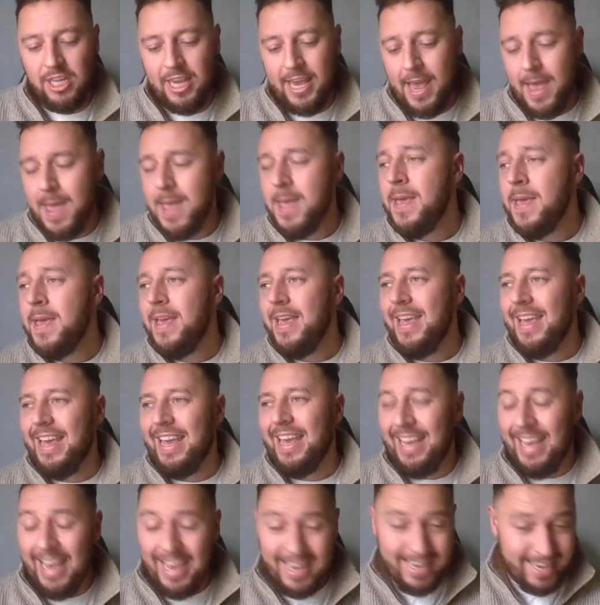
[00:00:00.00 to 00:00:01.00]
Yeah.
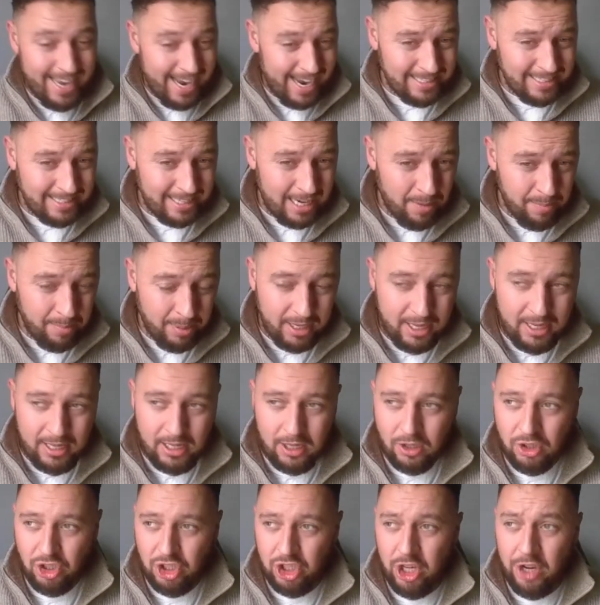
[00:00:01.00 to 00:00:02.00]
Again, guys, I'm playing
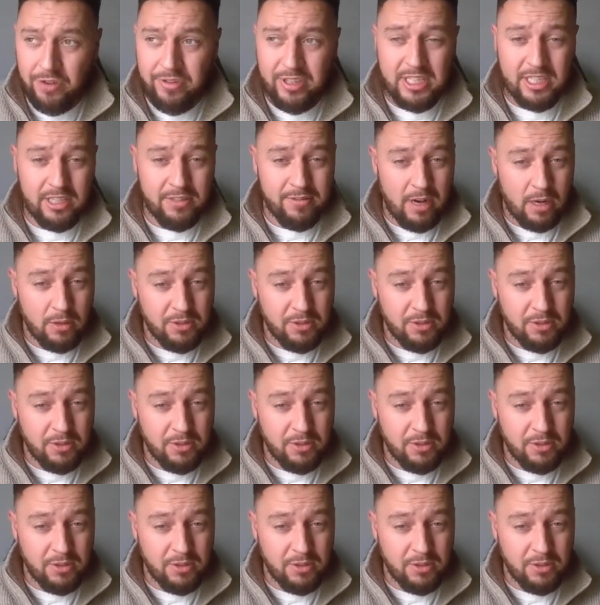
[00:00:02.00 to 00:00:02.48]
conservative.